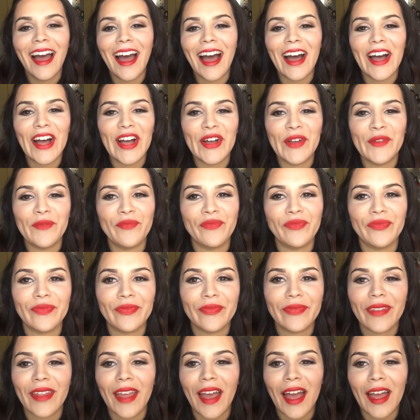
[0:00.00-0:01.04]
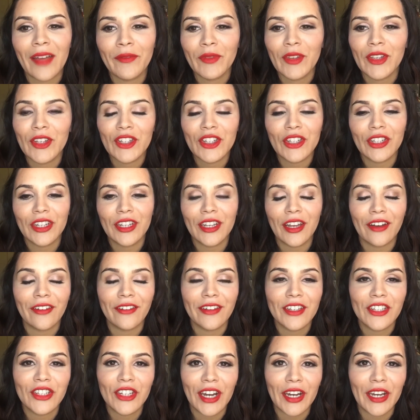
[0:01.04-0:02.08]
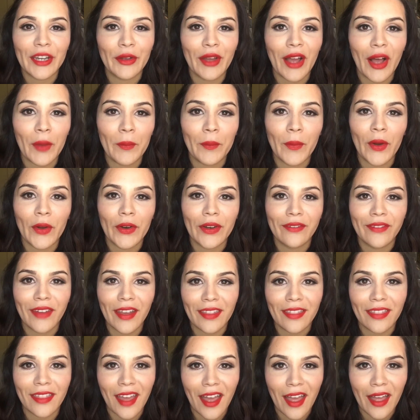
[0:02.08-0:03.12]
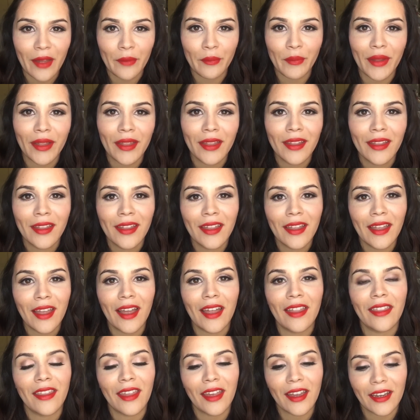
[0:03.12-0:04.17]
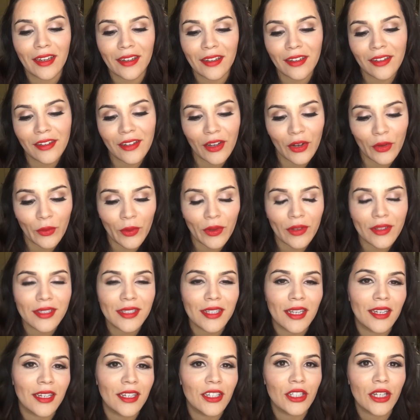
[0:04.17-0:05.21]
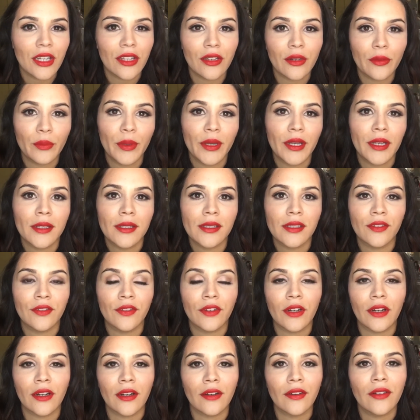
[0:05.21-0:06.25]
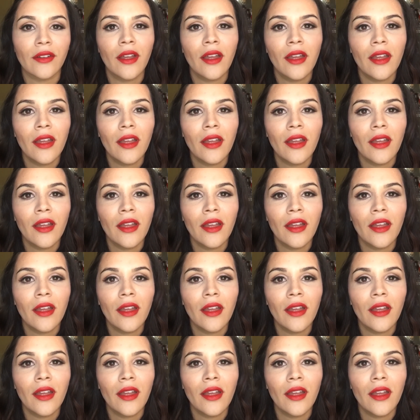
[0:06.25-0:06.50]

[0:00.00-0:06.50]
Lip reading: I'm usually always trying to help motivate them, and that, we'll send each other pics of our